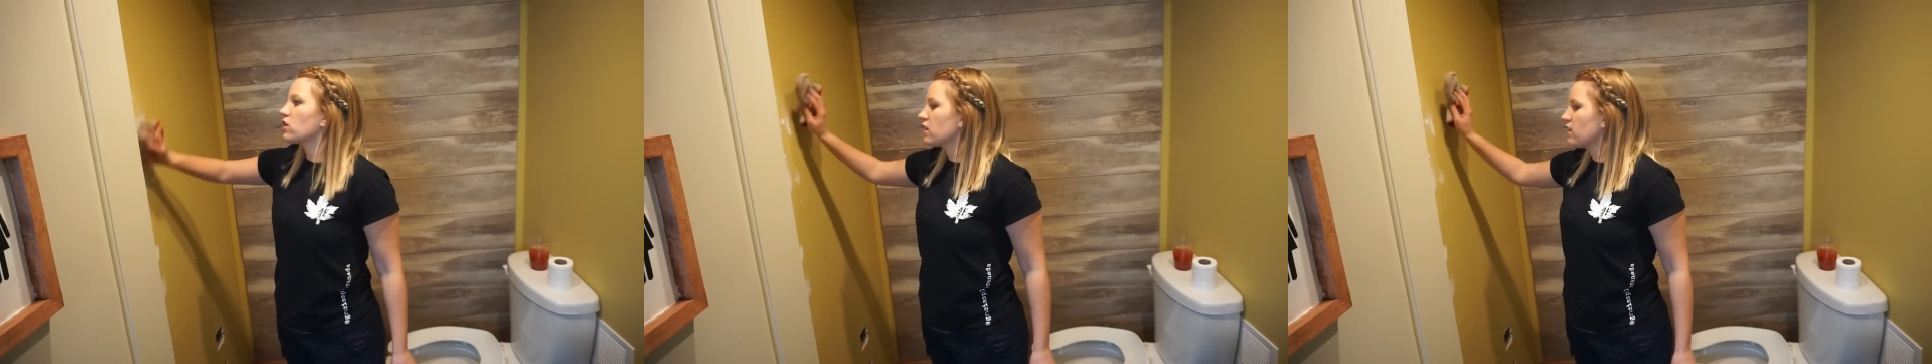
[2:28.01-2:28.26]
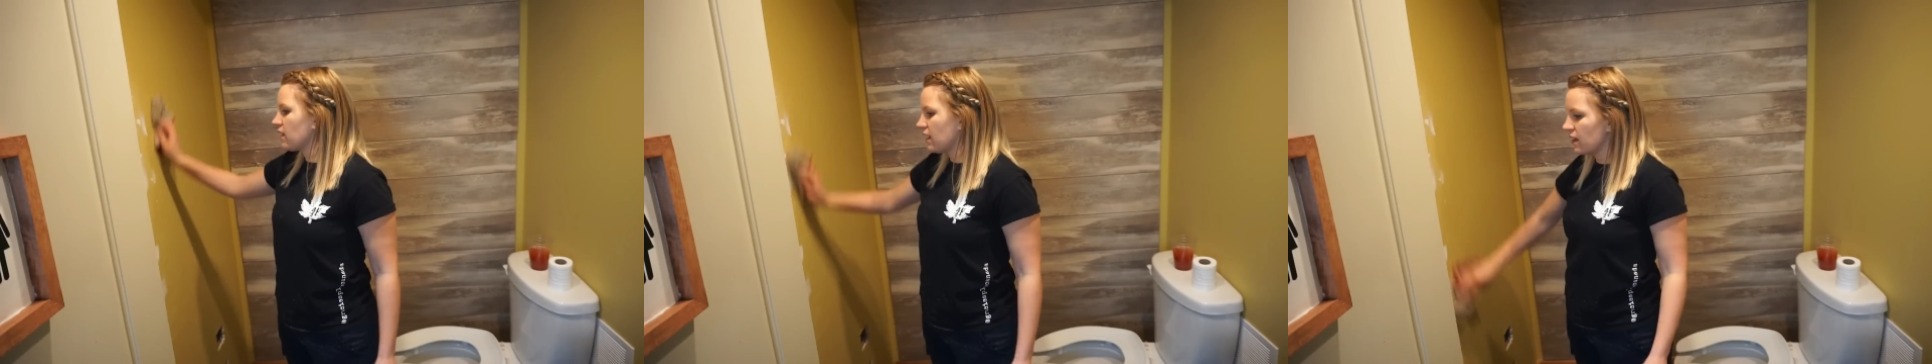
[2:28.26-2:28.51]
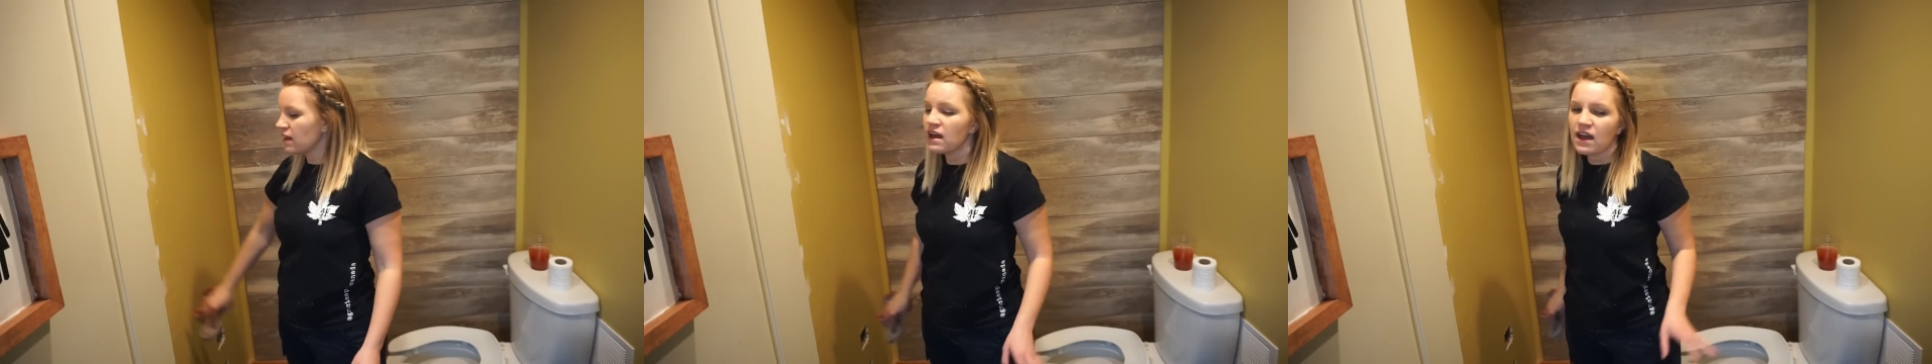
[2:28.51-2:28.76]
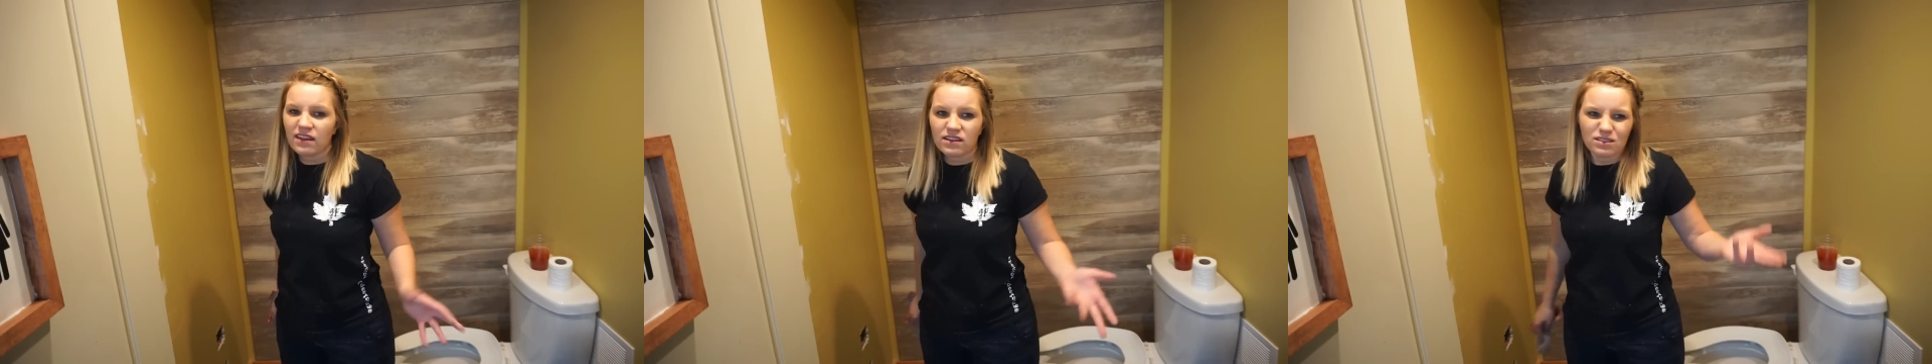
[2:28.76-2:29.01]
anything.
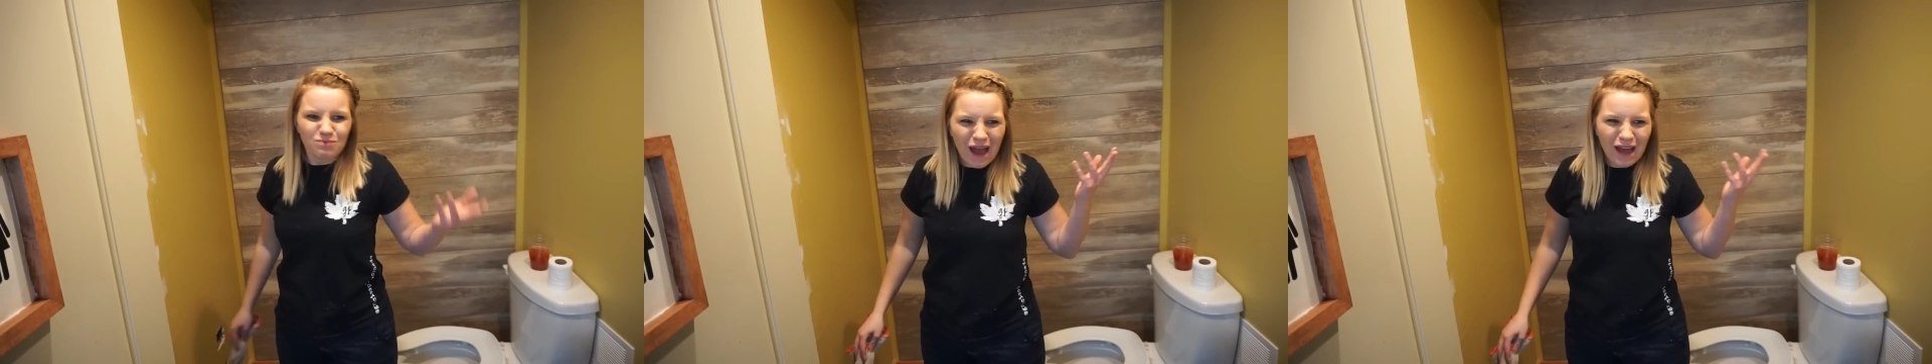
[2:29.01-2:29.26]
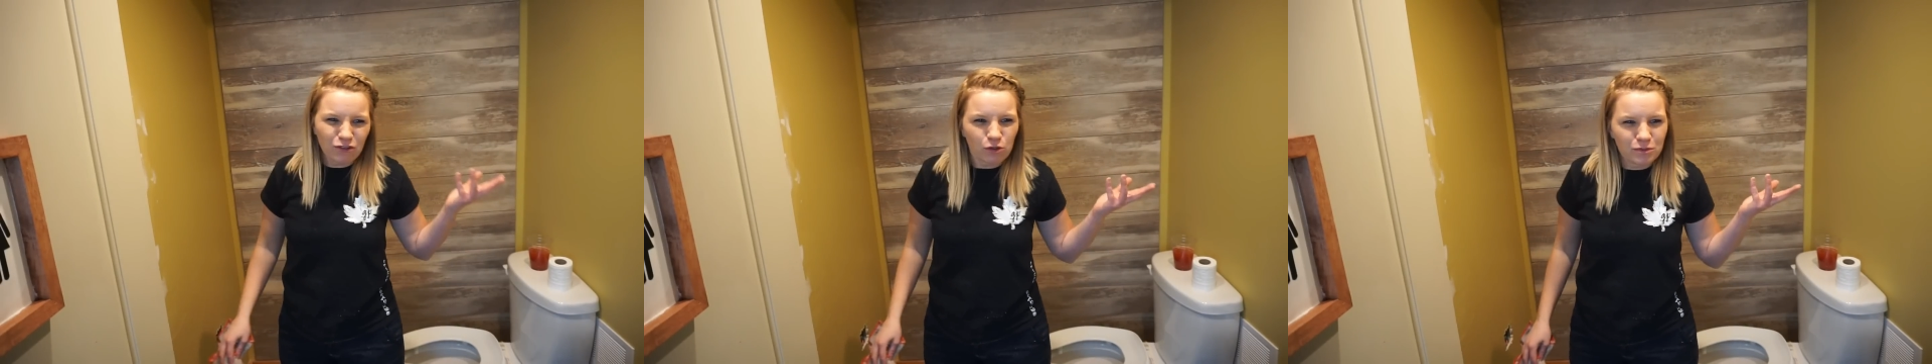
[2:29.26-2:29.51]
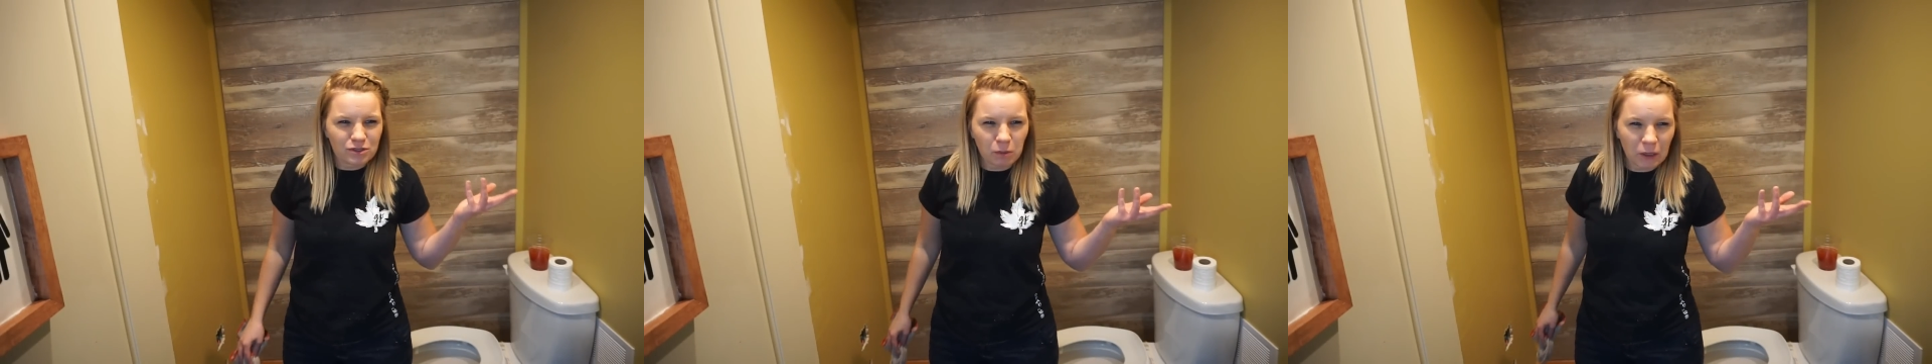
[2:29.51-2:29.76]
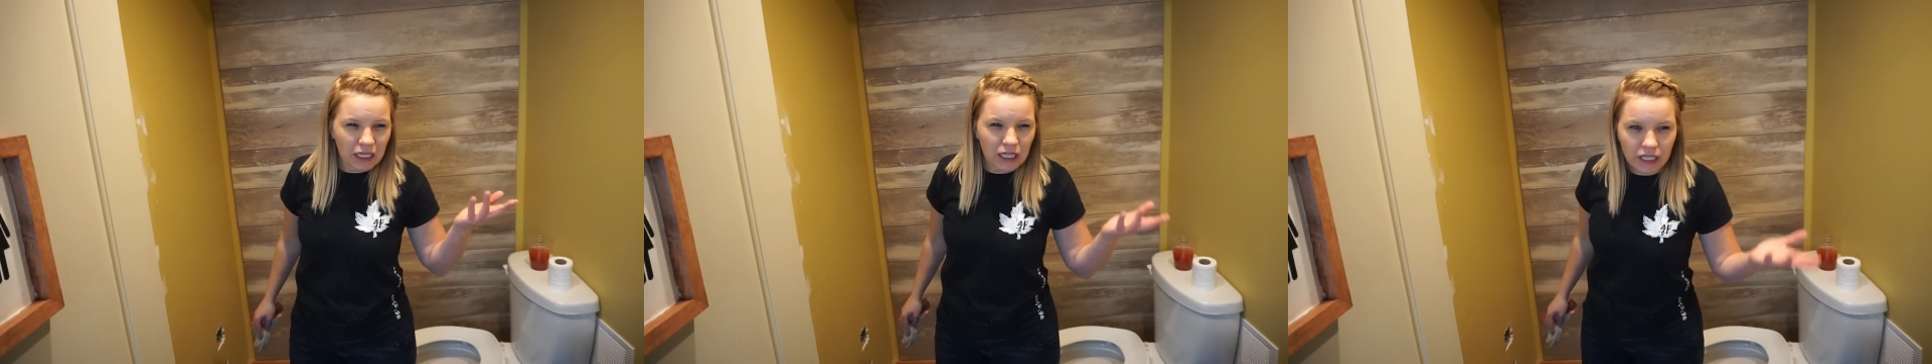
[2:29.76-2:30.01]
This bathroom was
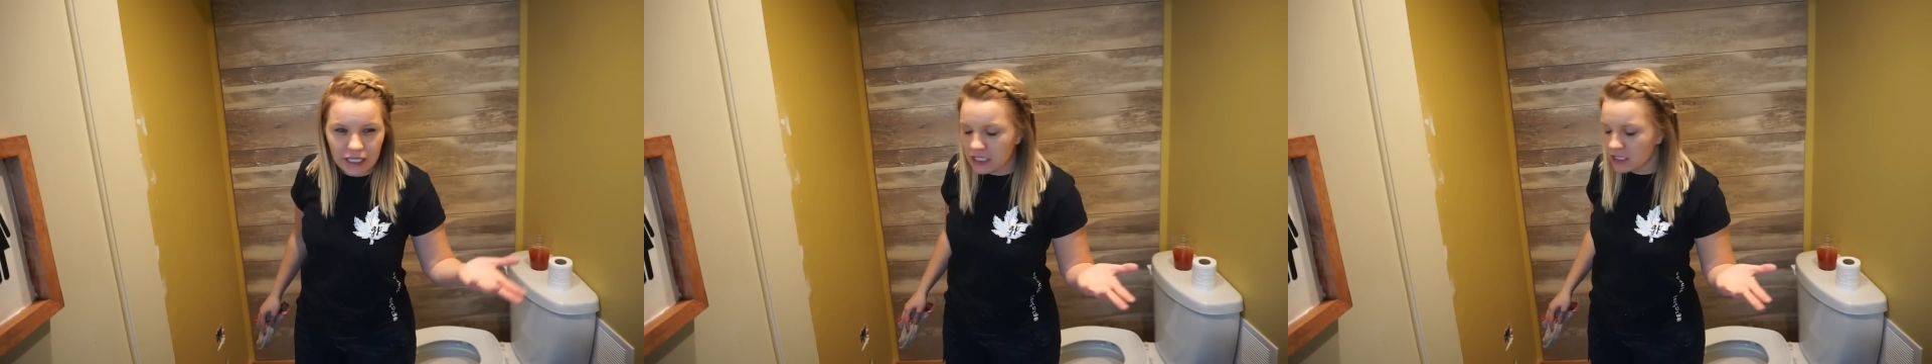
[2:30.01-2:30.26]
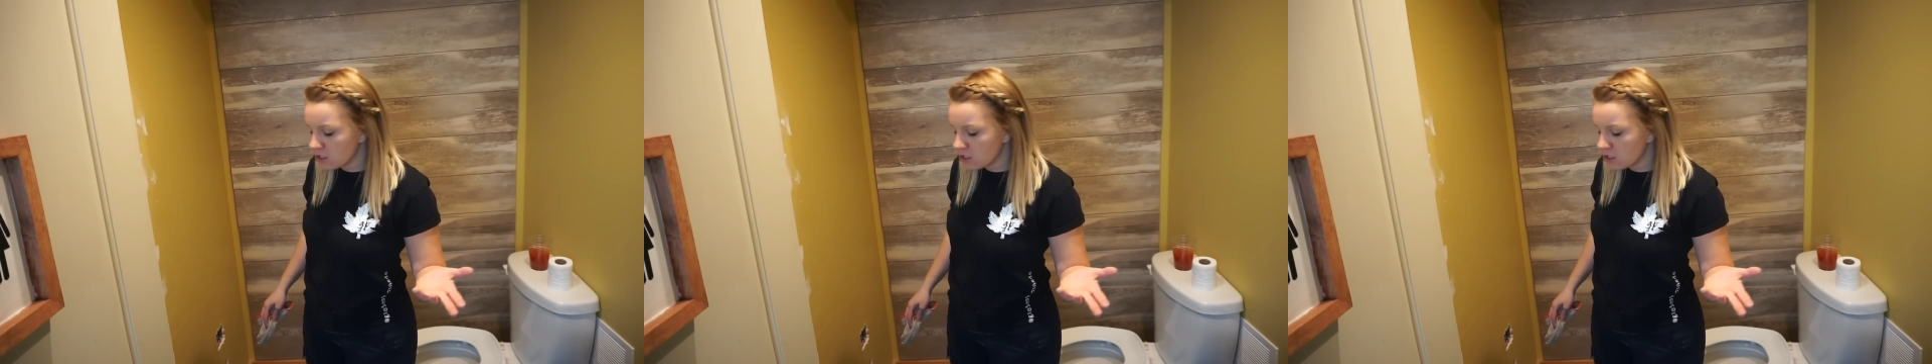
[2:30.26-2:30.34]
pretty clean,